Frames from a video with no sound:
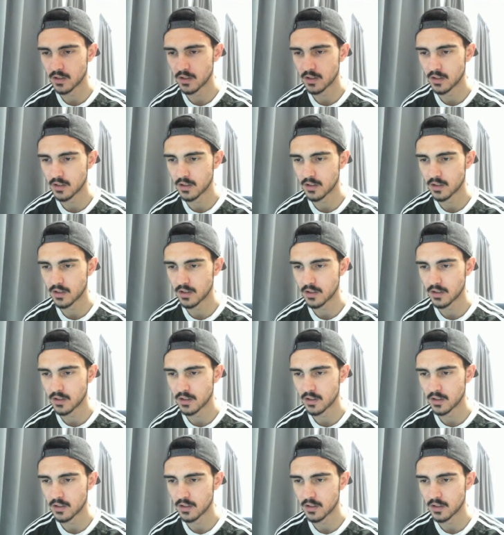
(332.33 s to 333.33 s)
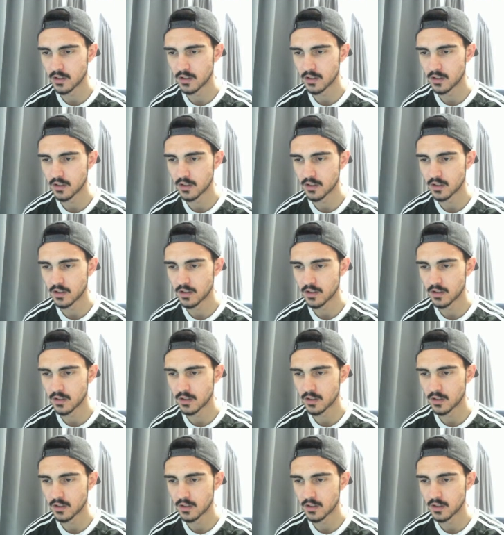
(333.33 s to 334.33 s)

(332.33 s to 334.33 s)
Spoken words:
Nothing is said.